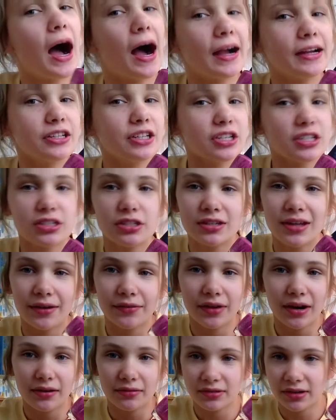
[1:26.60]
I just
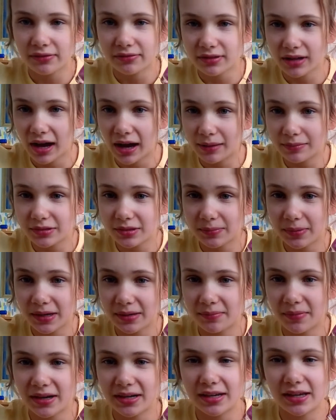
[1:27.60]
never have enough time to
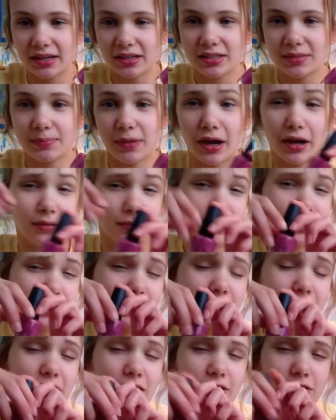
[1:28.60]
paint my nails, but I
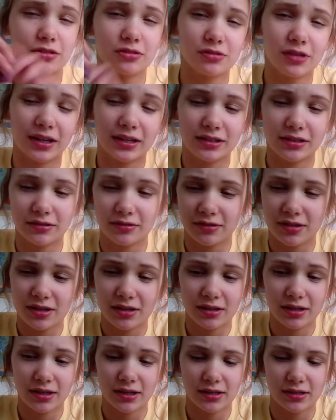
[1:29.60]
really do like doing
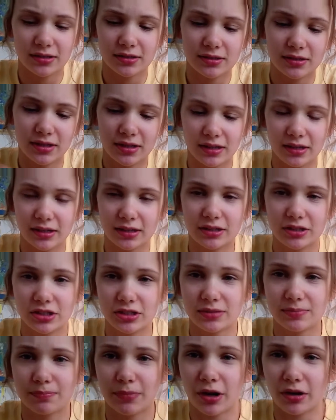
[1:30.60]
it because it
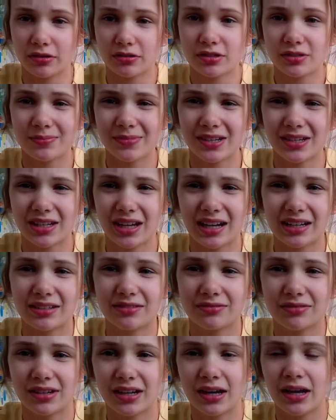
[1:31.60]
just bothers me kind
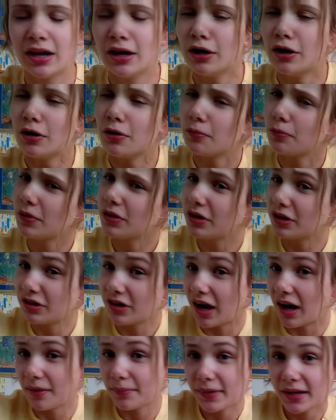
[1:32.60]
of when they're
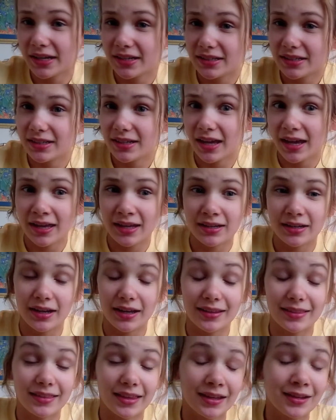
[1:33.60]
not painted.
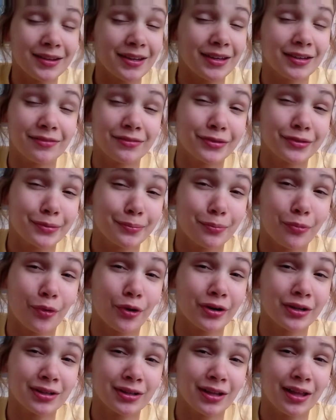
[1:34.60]
And then if you're
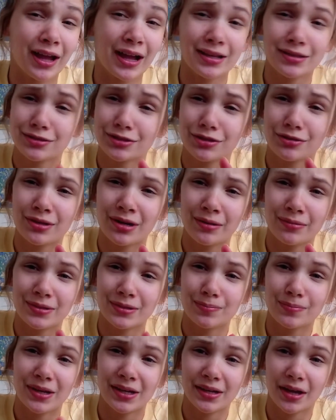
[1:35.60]
bored in class, you can
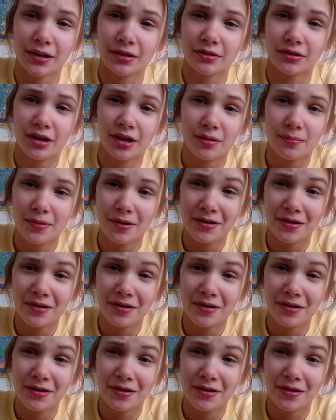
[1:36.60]
always pick out your nail